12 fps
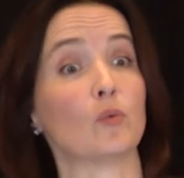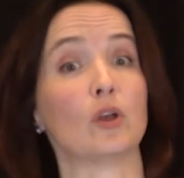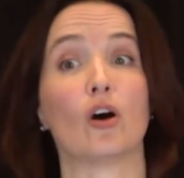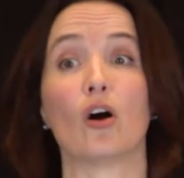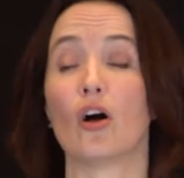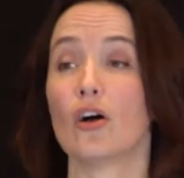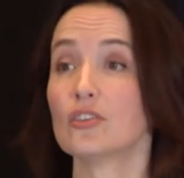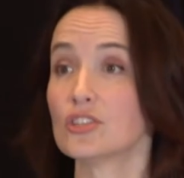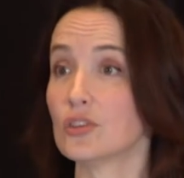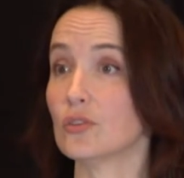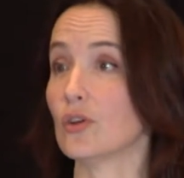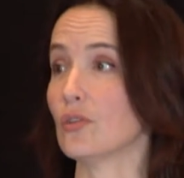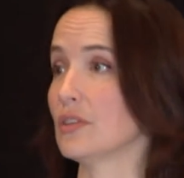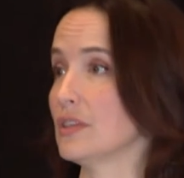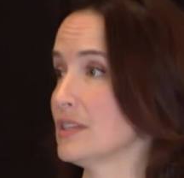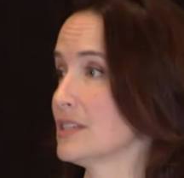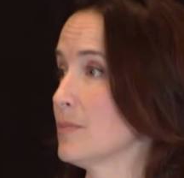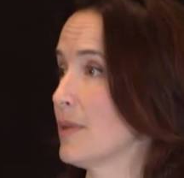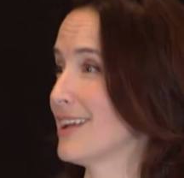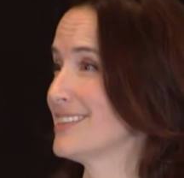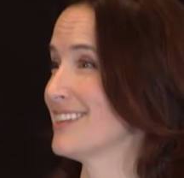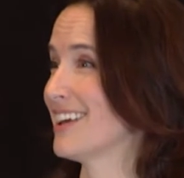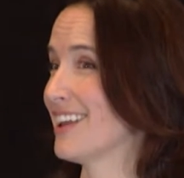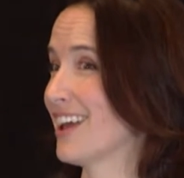we also know that these
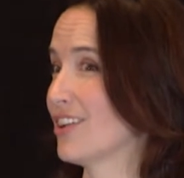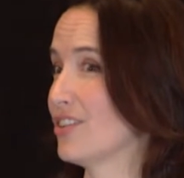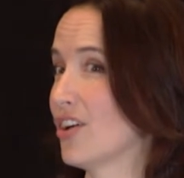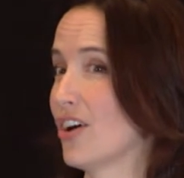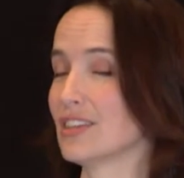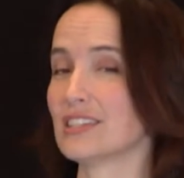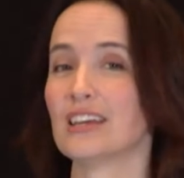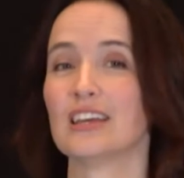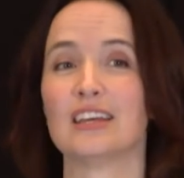somatostatin analogs